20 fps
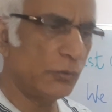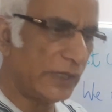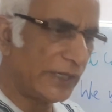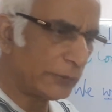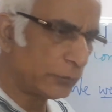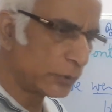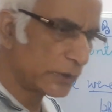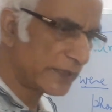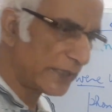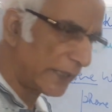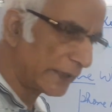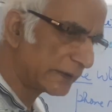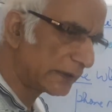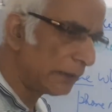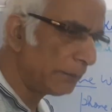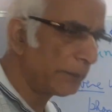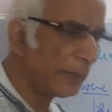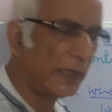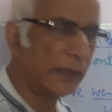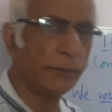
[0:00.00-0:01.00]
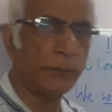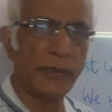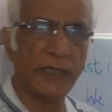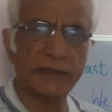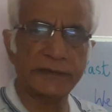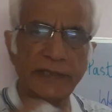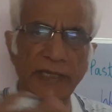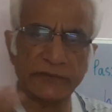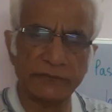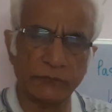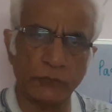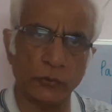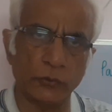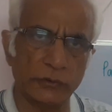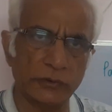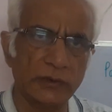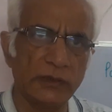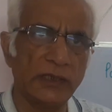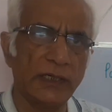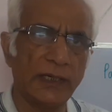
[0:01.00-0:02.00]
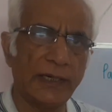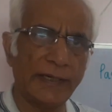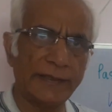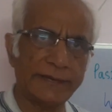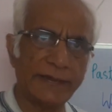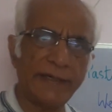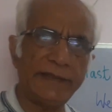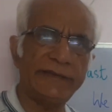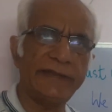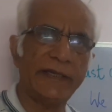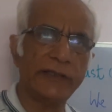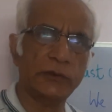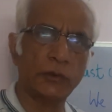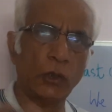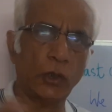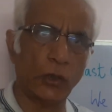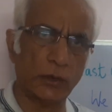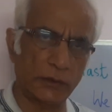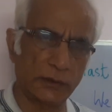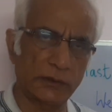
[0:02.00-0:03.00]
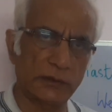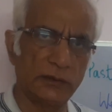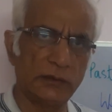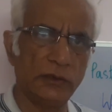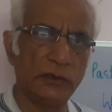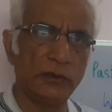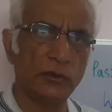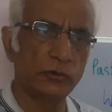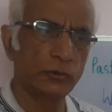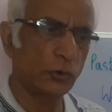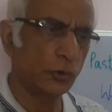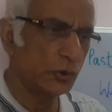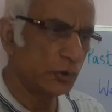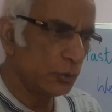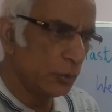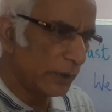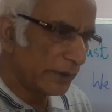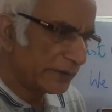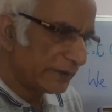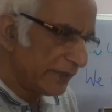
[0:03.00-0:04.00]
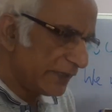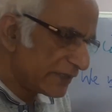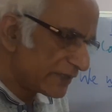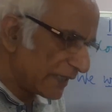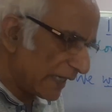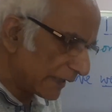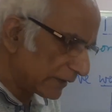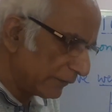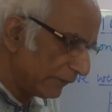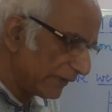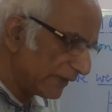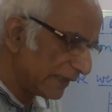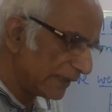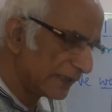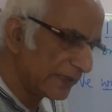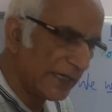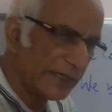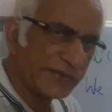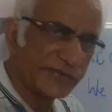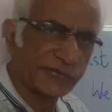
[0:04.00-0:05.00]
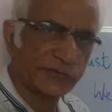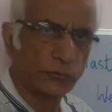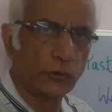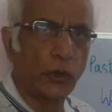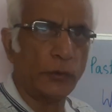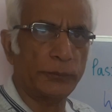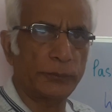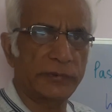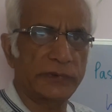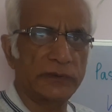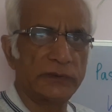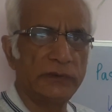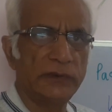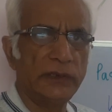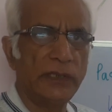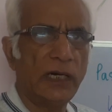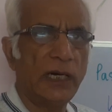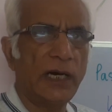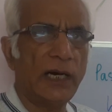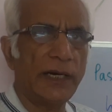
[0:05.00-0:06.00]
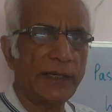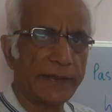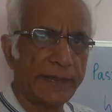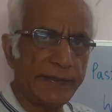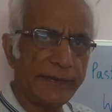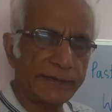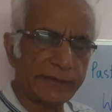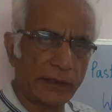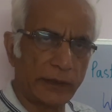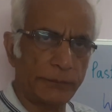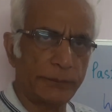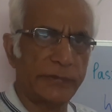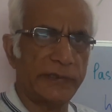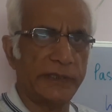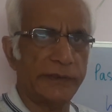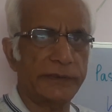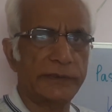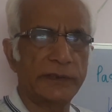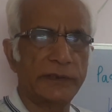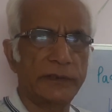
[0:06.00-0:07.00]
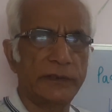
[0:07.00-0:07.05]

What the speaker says: will have to get up and pick that phone, attend that call. So this activity gets stopped or interrupted.